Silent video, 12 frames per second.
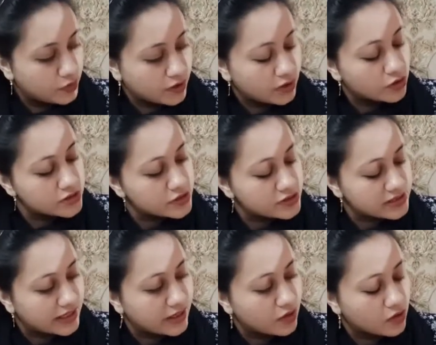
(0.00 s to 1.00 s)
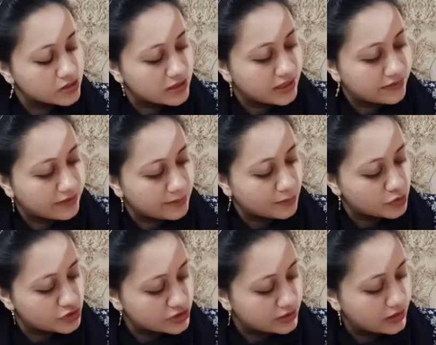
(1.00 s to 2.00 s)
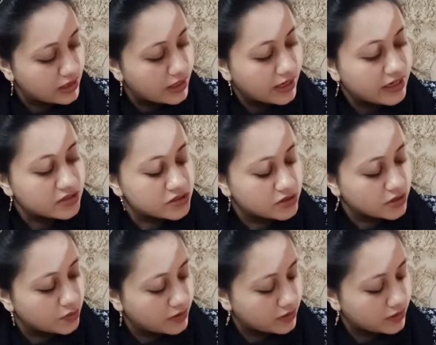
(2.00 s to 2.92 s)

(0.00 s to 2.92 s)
You can also see oscillatory motion in